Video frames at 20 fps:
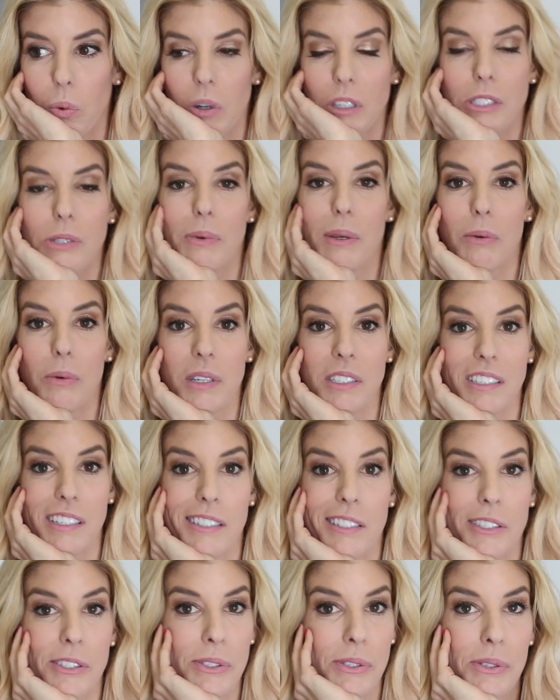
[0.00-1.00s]
What do we want
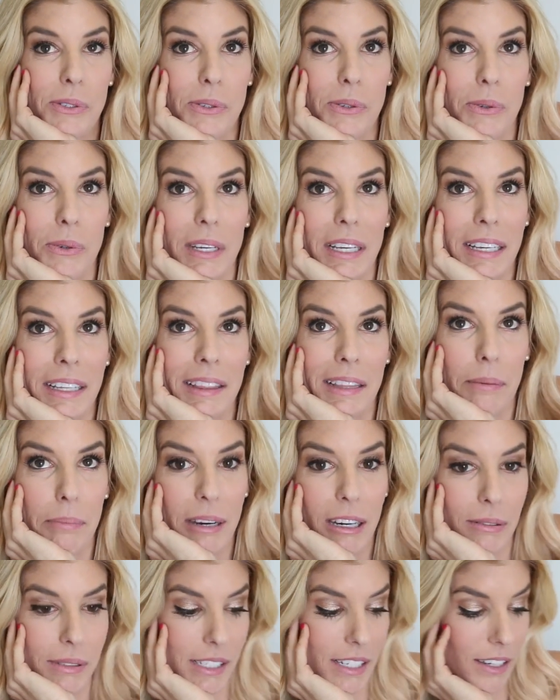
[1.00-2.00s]
to do in the
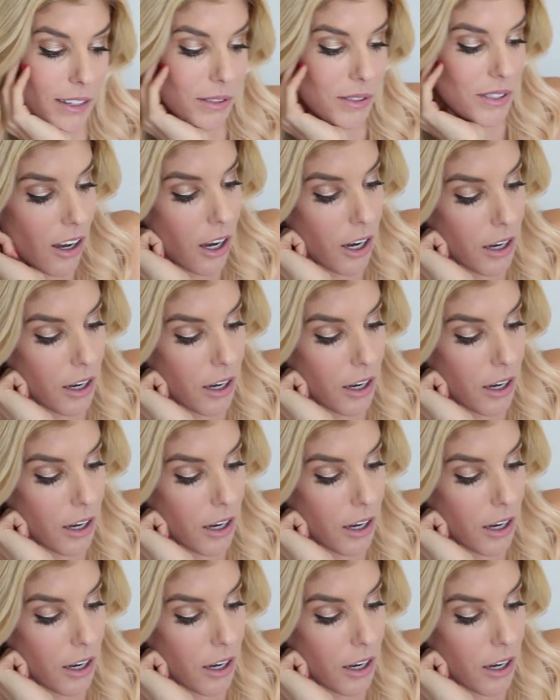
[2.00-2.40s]
bounce house?